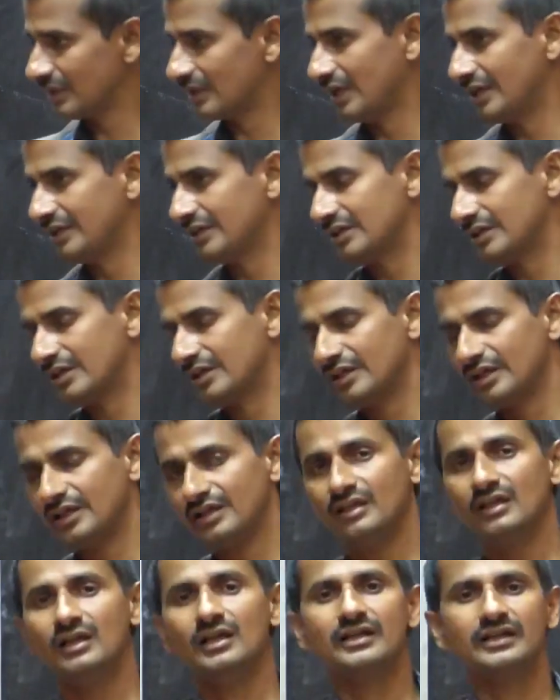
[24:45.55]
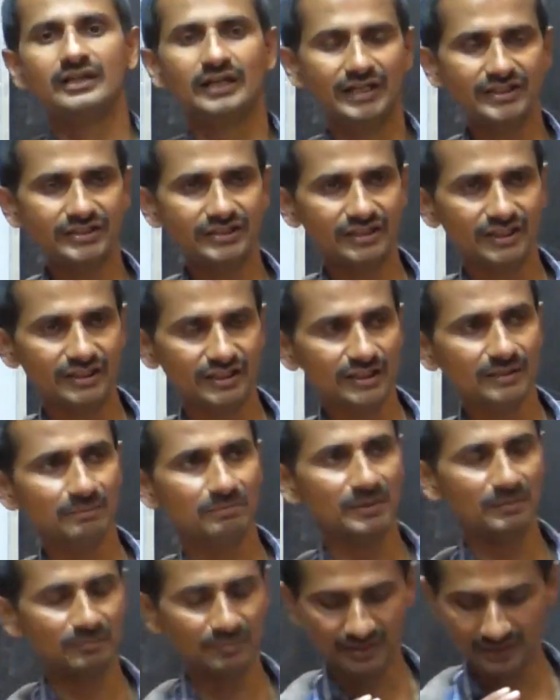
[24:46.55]

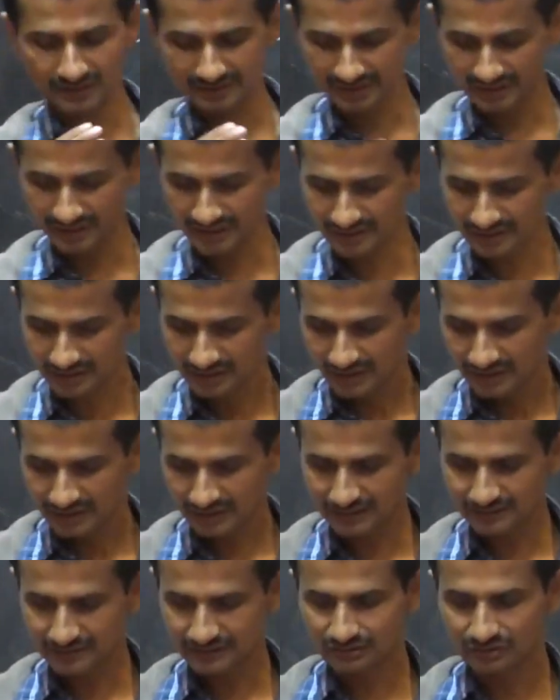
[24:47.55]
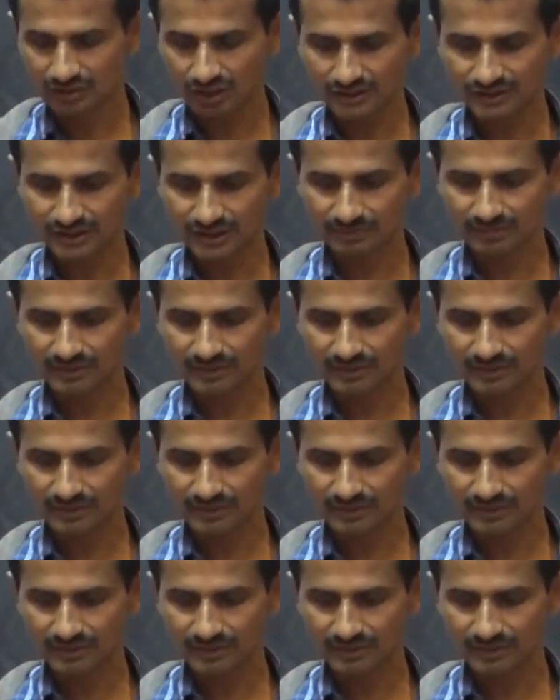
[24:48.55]
1956, Dr.